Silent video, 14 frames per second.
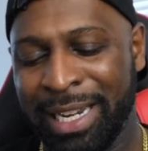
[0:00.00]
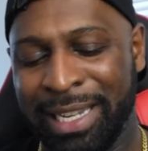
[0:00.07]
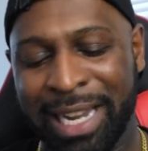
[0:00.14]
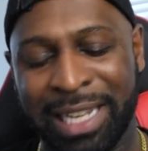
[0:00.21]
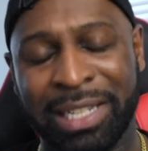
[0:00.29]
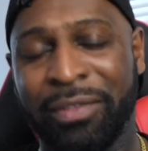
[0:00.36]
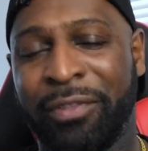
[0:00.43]

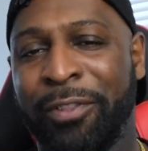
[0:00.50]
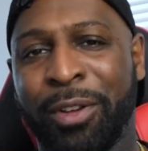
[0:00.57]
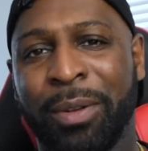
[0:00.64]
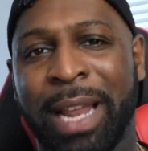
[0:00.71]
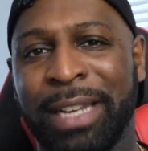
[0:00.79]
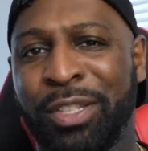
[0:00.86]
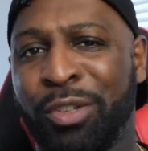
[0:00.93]
Doesn't
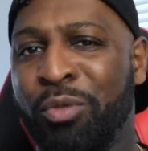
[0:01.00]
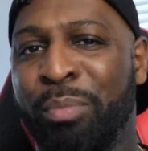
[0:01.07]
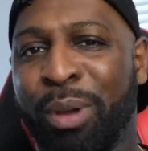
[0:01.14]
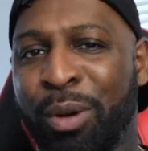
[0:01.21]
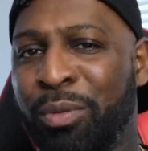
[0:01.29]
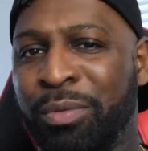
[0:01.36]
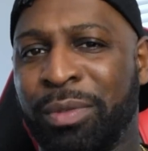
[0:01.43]
feel like 2
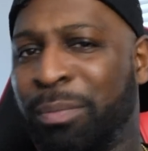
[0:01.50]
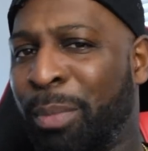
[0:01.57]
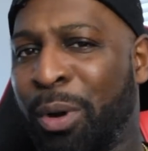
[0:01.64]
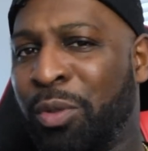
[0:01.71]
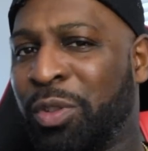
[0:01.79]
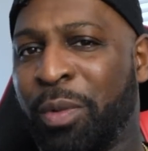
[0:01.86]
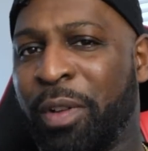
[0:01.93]

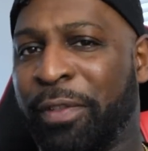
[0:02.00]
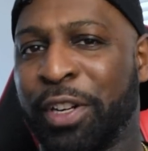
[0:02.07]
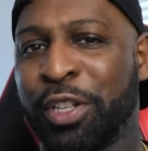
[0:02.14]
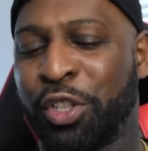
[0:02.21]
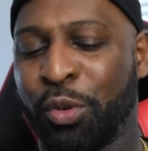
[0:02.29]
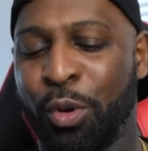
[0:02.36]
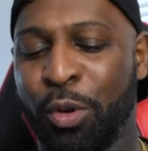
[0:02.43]
bones worth of
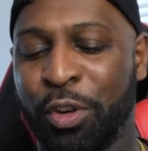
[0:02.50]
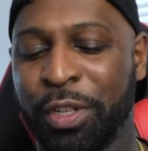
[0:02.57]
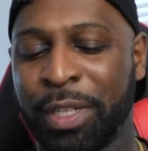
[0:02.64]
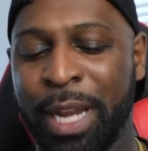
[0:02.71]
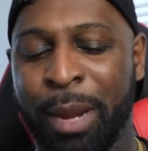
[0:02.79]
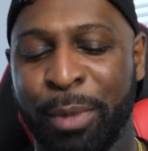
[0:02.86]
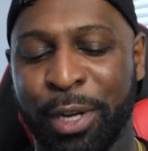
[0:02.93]

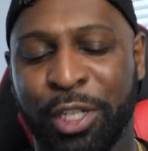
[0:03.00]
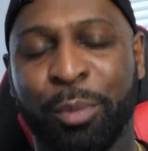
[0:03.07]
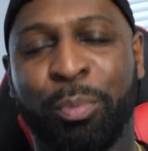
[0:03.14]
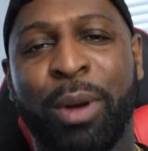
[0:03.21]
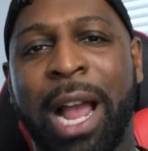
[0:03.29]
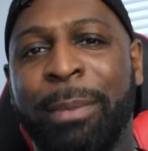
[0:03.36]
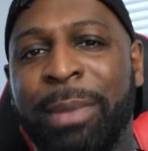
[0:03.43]
controllers, but you're
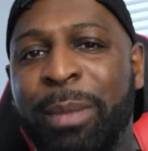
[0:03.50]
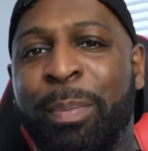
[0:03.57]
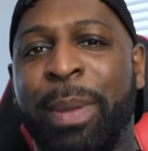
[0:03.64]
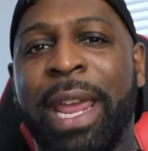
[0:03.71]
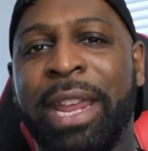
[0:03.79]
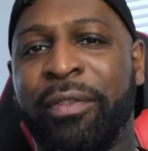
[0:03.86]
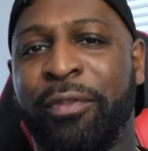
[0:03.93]
probably
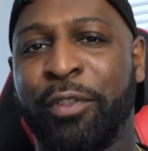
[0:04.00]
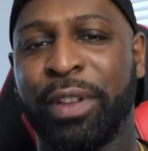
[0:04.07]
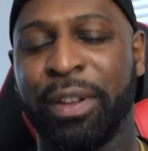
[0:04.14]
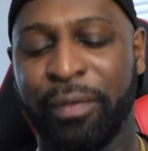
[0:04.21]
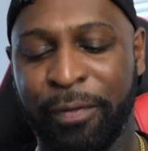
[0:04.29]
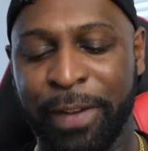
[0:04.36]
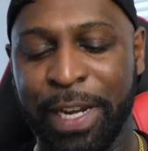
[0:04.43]
paying for
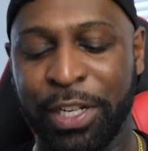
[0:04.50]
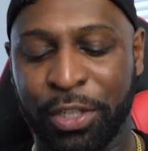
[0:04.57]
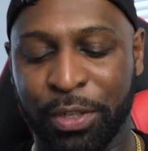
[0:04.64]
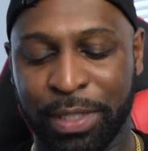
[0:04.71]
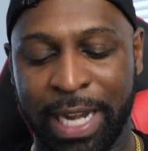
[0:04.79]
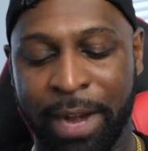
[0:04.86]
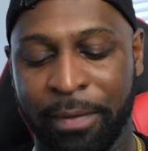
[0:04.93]
the
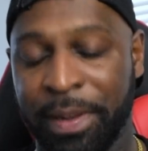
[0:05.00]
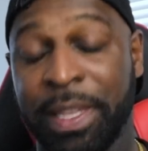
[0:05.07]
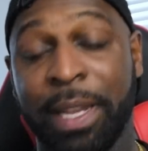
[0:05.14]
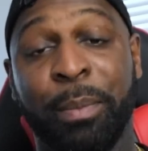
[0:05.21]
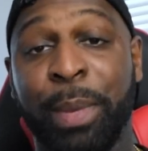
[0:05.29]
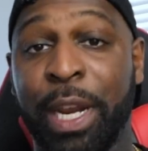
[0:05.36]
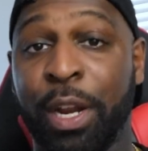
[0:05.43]
features,
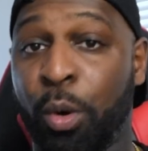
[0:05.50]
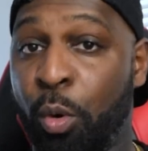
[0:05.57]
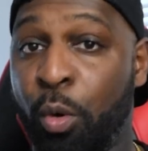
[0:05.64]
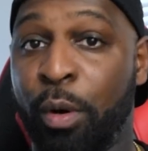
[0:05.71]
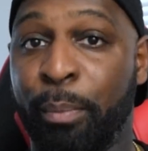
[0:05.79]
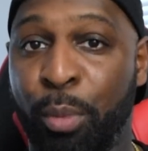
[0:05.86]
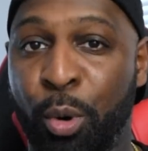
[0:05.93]
everything being
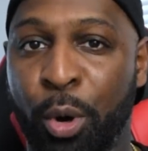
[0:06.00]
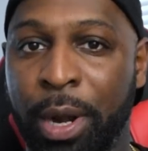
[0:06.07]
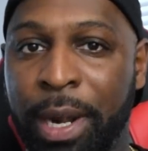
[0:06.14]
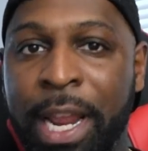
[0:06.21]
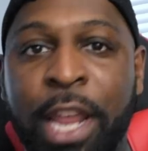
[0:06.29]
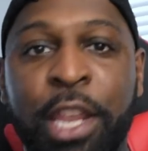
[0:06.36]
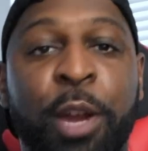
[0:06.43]
on
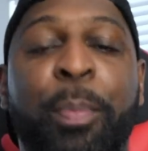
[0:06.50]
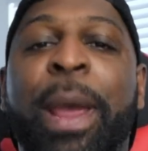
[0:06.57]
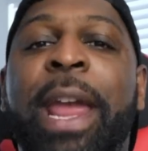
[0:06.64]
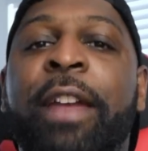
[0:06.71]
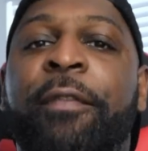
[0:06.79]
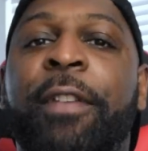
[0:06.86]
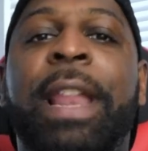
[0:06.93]
board. You're
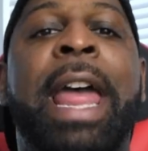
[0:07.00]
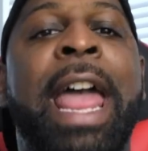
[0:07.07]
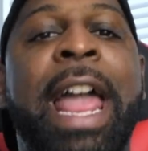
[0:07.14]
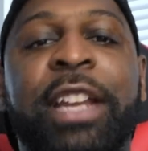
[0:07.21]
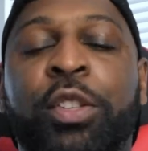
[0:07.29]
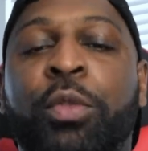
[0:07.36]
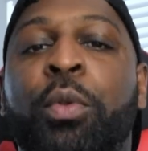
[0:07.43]
paying for the
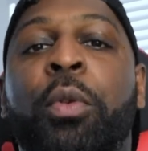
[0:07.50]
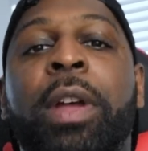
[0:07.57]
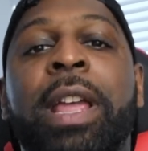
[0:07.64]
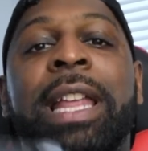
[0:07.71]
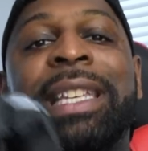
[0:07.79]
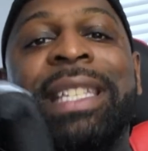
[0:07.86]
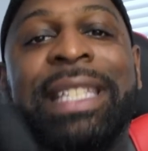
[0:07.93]
actual
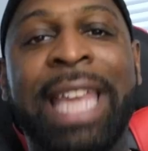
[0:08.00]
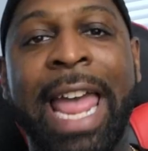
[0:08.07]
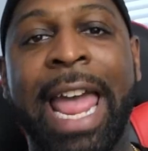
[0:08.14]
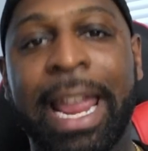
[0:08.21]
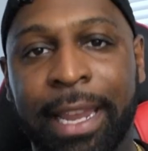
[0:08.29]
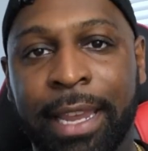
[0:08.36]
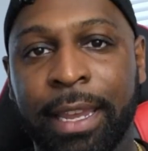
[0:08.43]

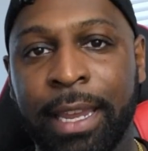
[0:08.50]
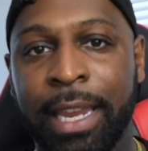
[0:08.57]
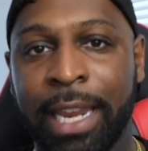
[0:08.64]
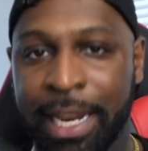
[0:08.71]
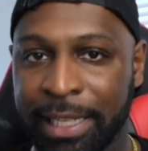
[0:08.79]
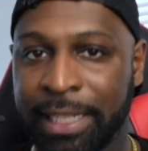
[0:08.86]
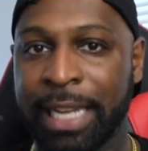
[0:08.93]
tech
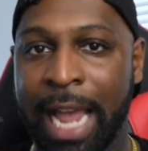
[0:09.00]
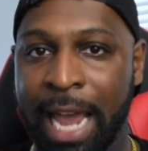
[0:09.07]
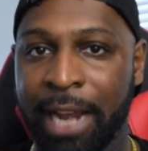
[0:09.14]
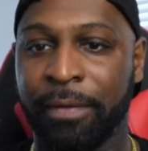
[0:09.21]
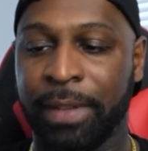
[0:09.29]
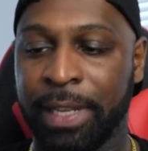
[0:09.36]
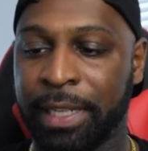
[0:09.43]

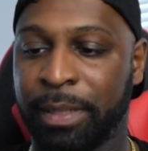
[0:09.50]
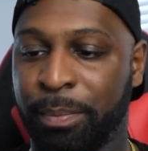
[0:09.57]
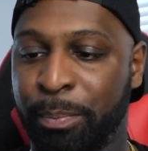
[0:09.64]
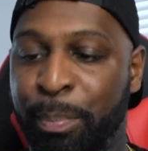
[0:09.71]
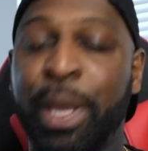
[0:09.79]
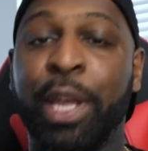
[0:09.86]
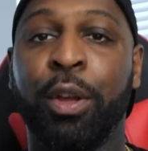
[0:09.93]
inside of this
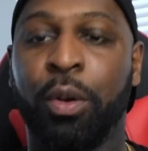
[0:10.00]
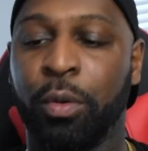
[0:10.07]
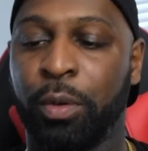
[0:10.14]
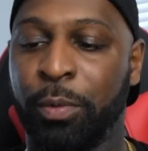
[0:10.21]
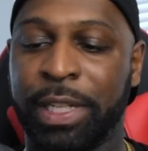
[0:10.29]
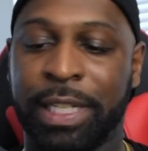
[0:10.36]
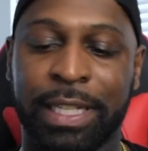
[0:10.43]

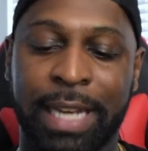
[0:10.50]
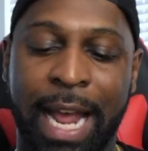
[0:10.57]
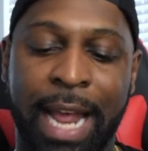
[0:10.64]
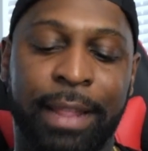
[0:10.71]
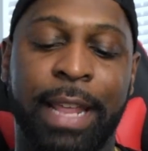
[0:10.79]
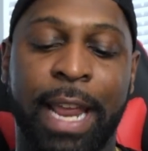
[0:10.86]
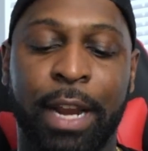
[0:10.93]
build, which is
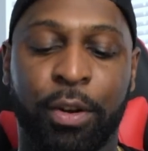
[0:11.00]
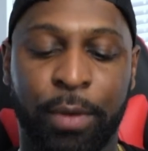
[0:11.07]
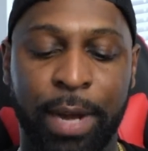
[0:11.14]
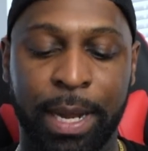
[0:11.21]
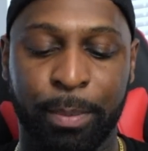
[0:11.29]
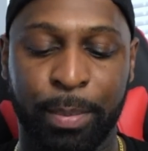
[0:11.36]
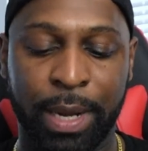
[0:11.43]
not that
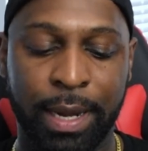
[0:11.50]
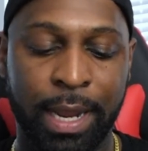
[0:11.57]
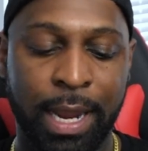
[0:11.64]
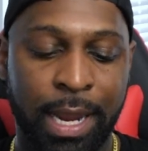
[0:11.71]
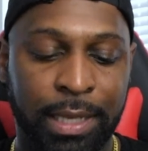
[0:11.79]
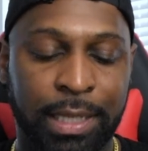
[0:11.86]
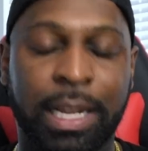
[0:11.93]
great, but
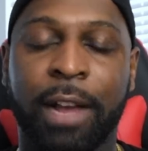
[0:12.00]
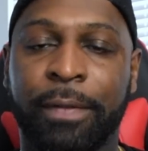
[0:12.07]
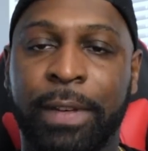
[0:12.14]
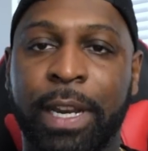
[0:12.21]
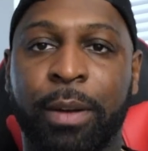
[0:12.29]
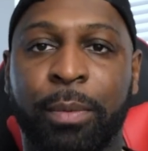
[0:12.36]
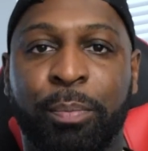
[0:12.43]

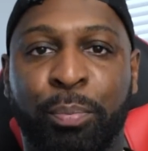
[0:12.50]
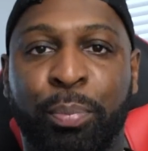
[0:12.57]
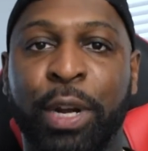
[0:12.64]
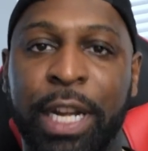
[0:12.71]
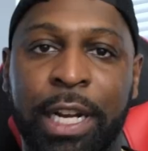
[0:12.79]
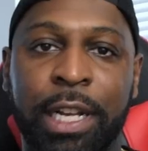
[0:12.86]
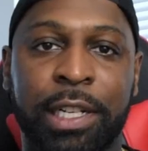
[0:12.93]
Scuf did a
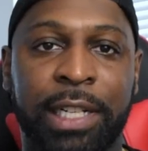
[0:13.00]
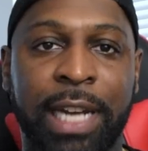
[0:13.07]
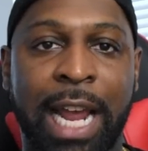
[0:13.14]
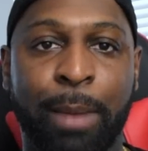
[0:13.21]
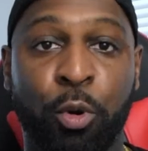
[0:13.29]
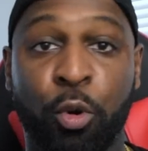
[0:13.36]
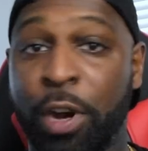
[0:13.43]
pretty good
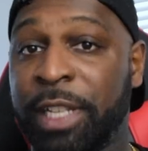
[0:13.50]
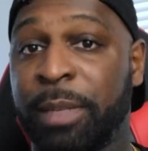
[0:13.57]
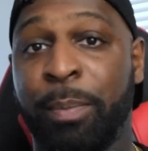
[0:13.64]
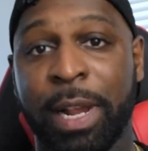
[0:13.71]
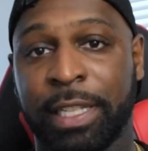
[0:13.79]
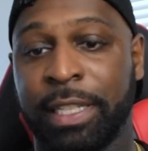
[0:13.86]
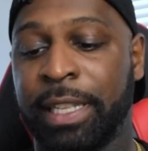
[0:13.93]
job, or as
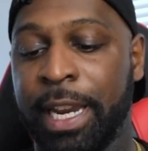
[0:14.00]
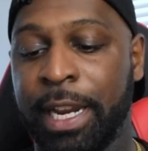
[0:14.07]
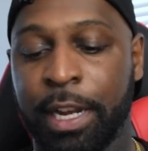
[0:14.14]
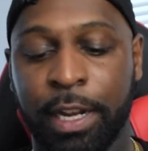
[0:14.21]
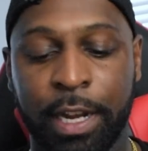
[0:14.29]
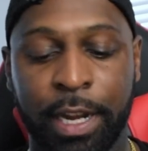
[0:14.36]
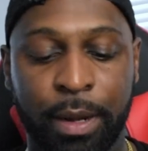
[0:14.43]
best as they
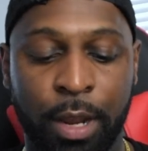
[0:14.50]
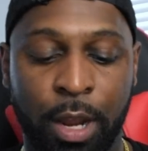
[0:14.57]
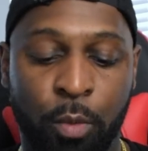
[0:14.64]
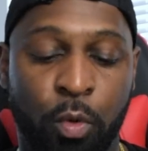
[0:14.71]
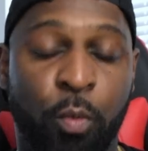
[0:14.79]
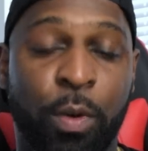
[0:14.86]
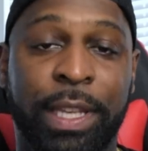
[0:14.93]
could
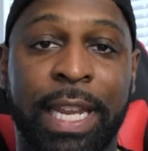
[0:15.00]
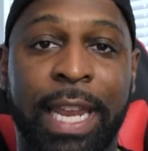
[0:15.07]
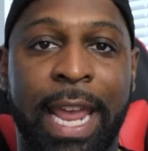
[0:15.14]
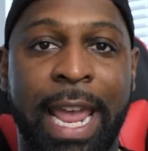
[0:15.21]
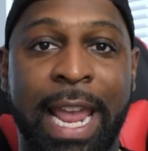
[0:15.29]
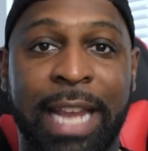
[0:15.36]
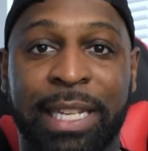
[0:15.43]
with what they
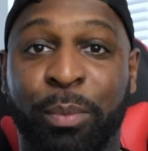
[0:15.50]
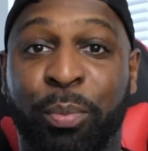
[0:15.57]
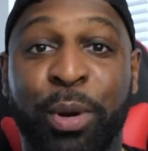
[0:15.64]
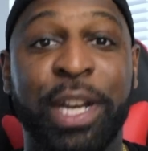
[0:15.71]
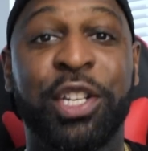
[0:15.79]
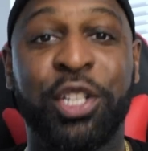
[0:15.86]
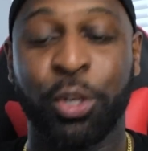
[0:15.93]
had. Because I'm
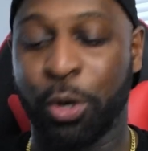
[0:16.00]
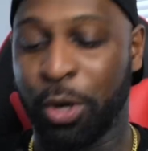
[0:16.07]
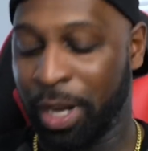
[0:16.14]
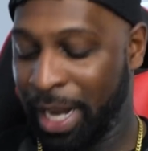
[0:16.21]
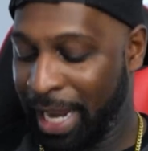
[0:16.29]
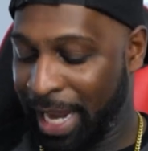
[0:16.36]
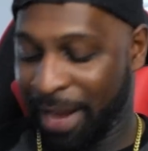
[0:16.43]
pretty
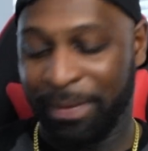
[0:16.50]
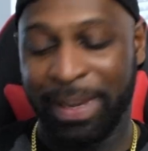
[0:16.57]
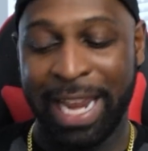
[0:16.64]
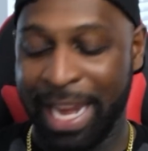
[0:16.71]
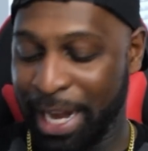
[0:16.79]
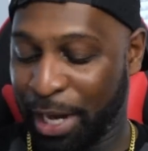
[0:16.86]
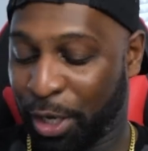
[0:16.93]
sure if
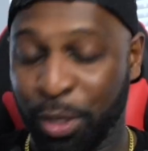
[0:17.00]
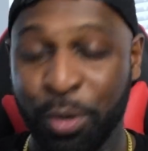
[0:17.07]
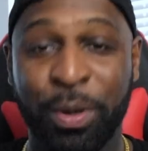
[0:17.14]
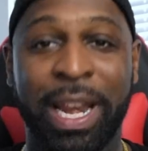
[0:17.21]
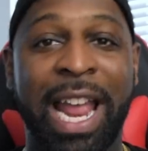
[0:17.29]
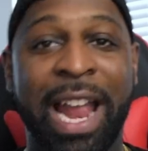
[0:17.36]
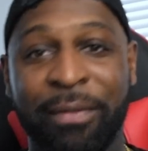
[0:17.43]
they
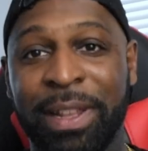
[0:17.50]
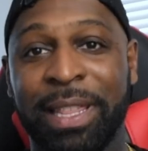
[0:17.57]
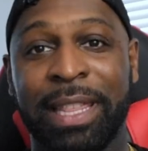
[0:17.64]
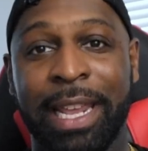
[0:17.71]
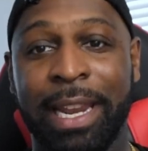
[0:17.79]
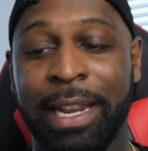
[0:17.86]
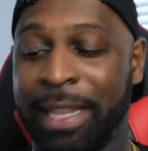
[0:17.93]
included
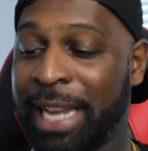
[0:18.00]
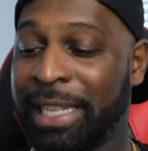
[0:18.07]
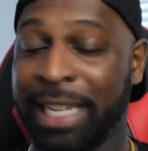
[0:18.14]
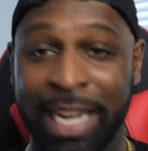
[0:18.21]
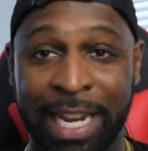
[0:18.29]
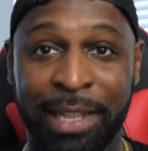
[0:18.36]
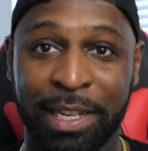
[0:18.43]
everything
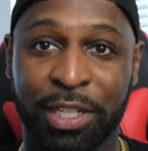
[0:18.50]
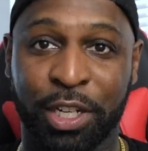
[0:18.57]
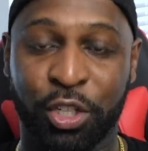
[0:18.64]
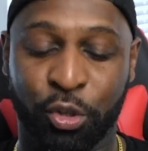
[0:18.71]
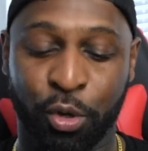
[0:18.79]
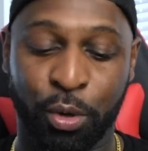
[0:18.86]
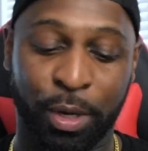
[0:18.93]
that's in this
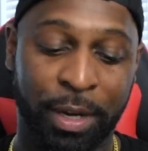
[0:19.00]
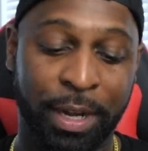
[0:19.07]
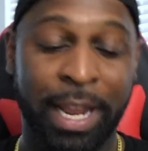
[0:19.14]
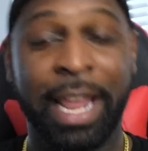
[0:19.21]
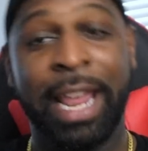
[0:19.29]
controller